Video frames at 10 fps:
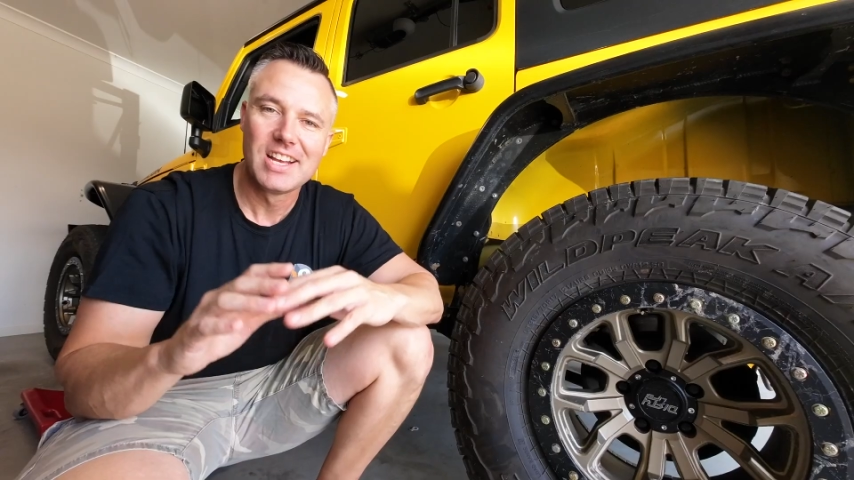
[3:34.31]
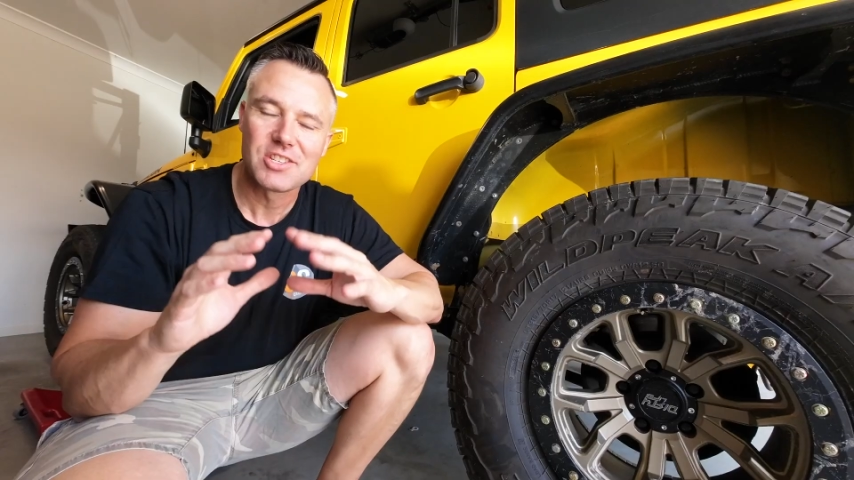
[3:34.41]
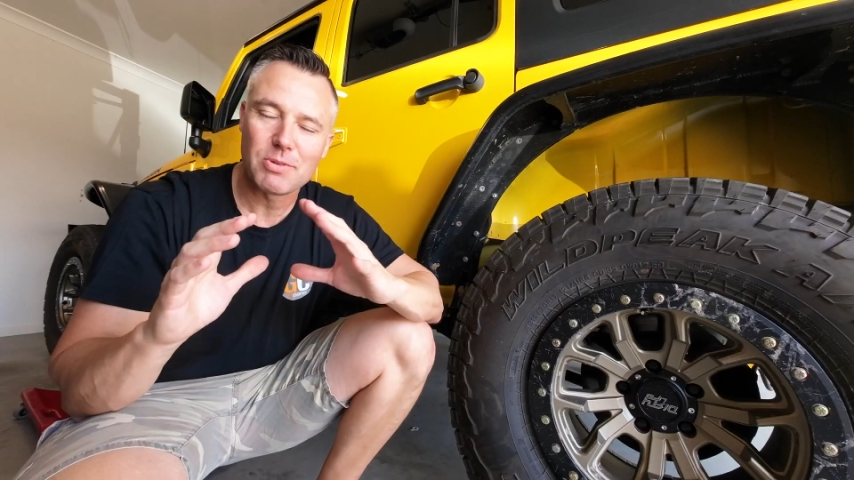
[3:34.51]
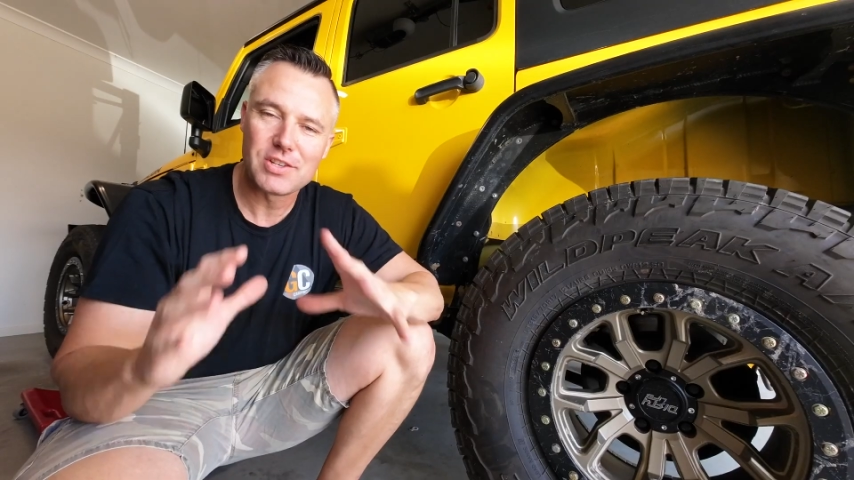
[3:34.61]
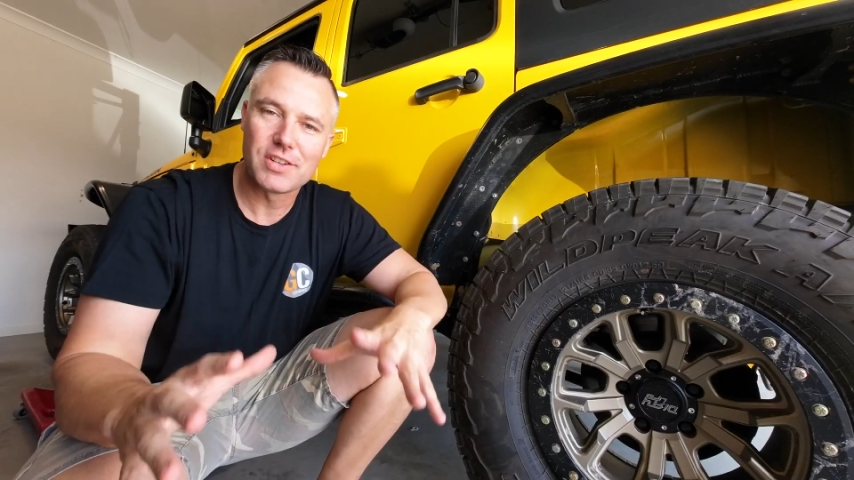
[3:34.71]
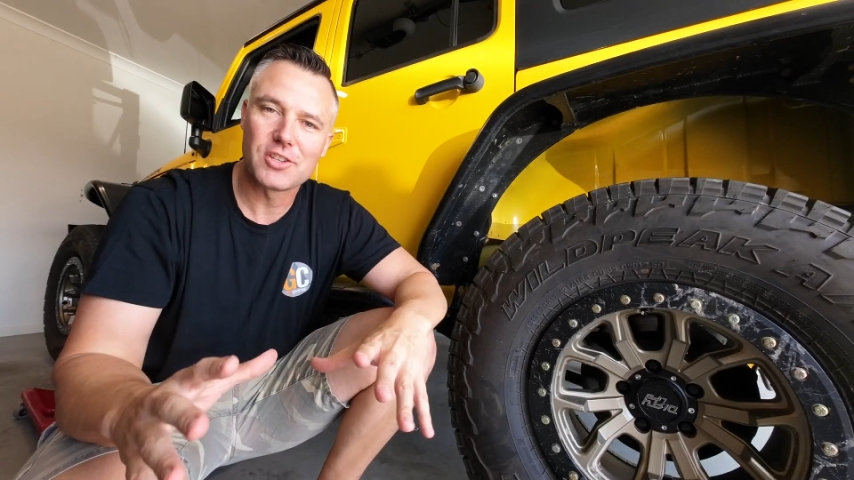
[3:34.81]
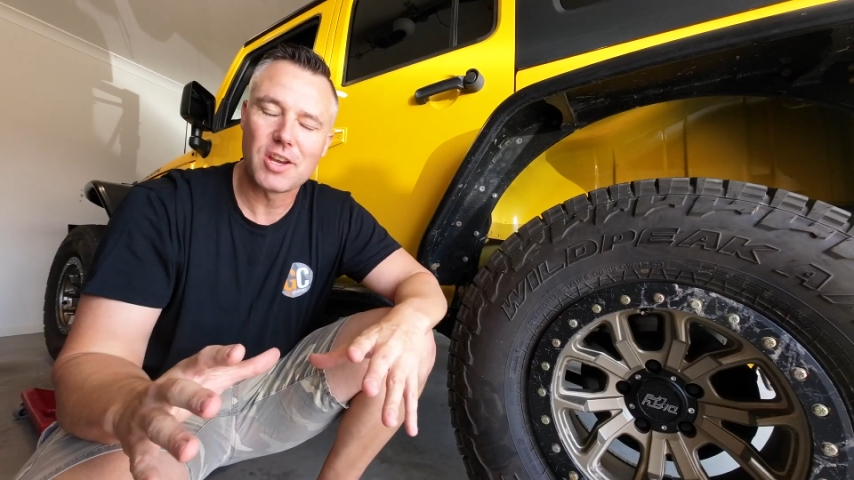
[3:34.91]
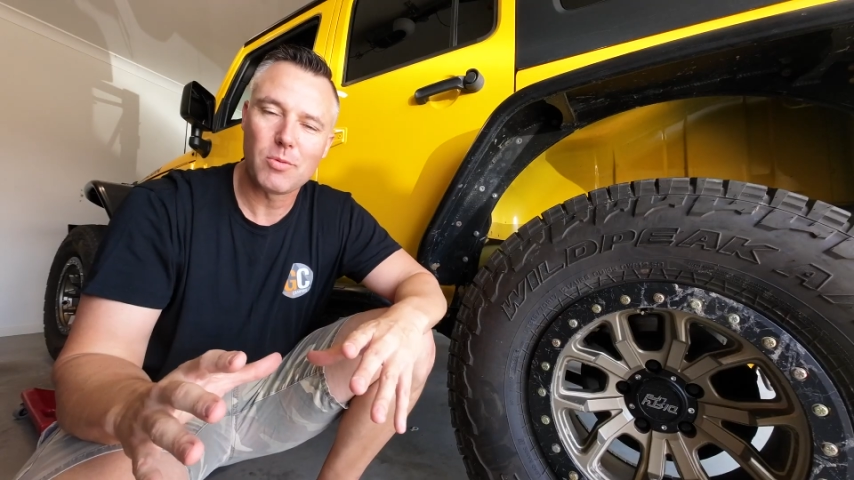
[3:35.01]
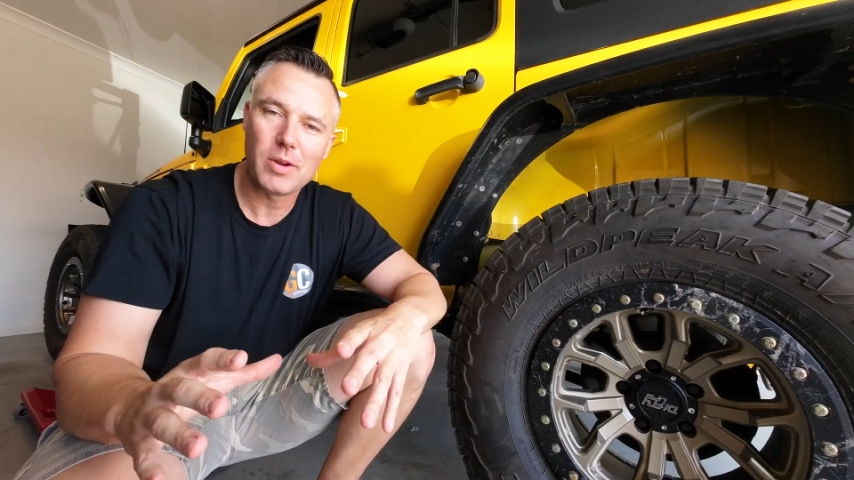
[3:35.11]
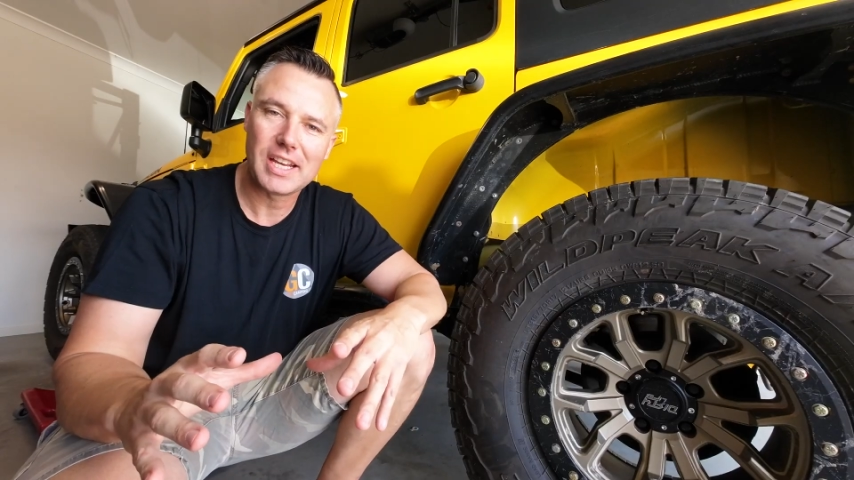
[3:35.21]
So once you've
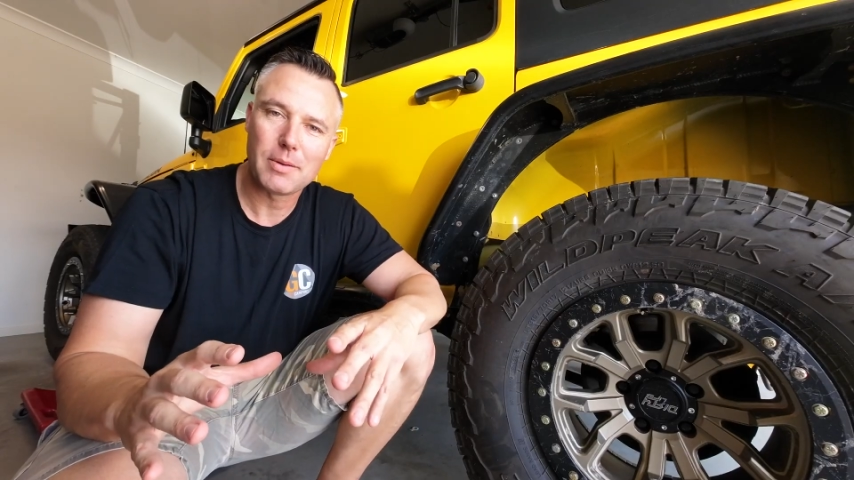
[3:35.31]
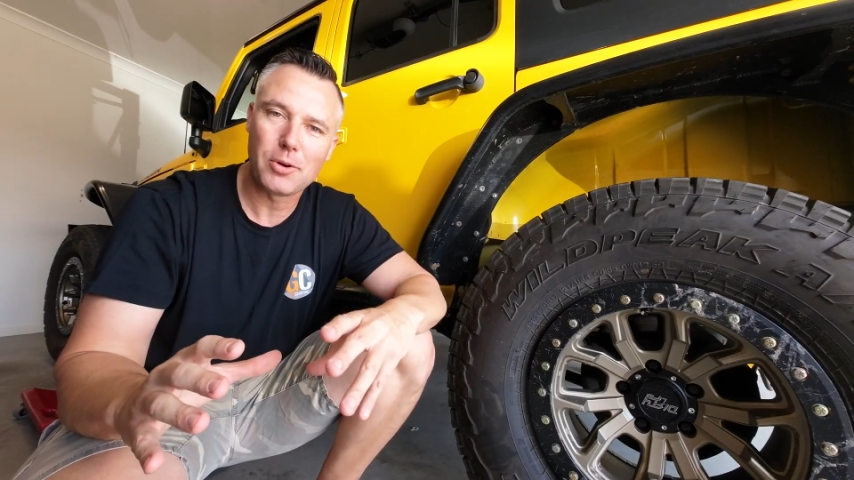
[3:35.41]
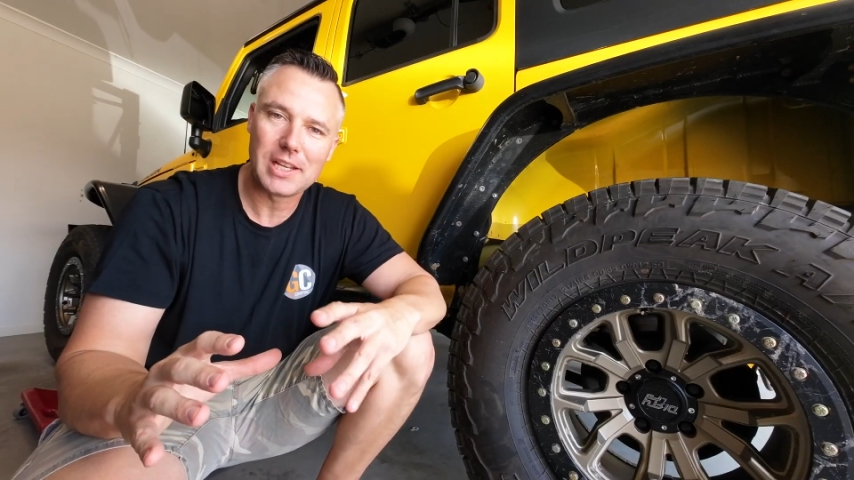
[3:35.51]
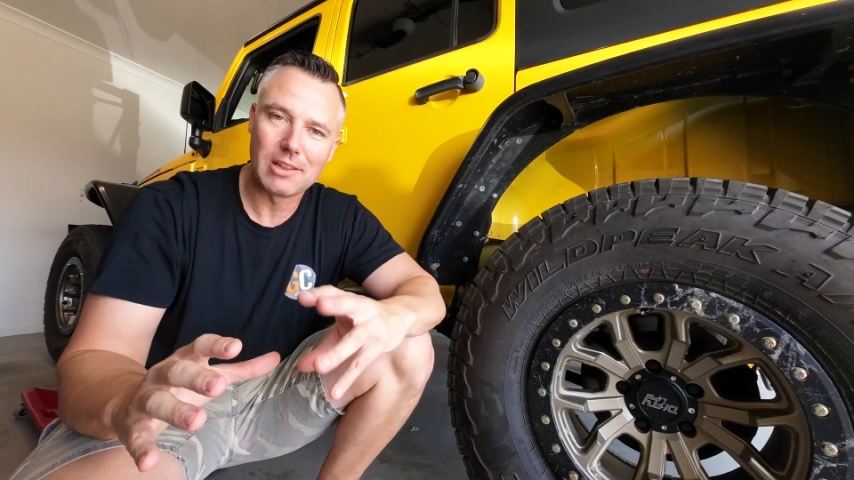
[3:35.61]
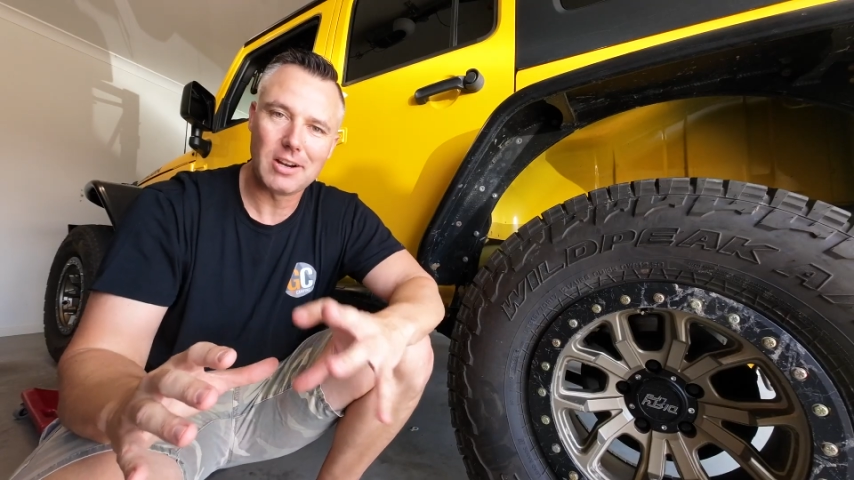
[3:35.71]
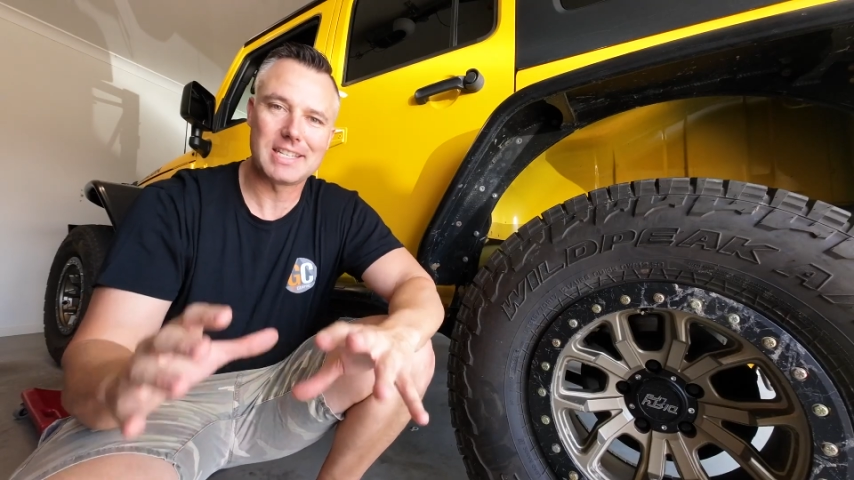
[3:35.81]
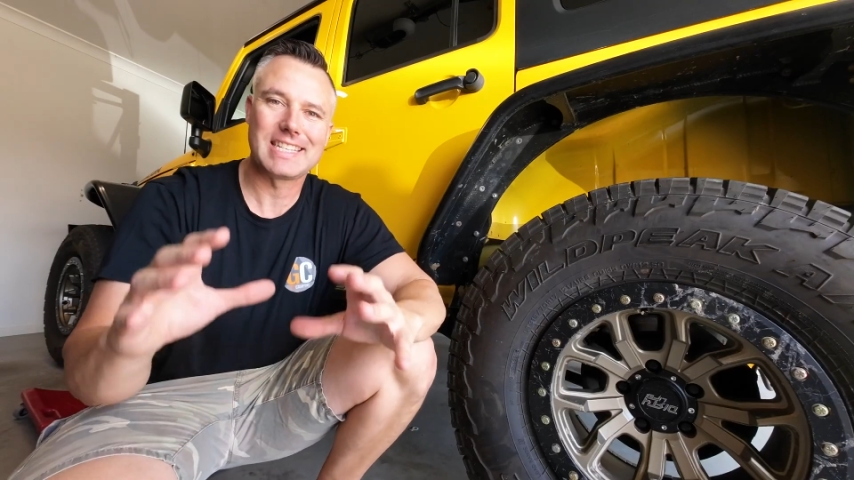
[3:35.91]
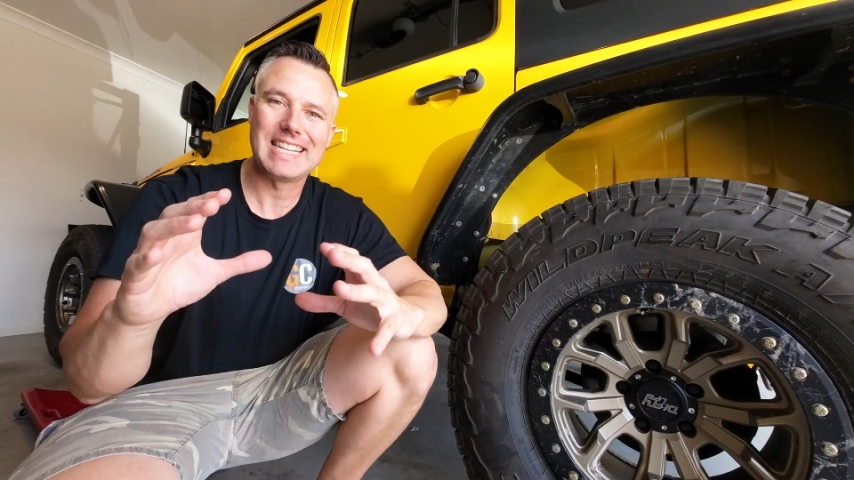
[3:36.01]
determined where you're going to put your lights,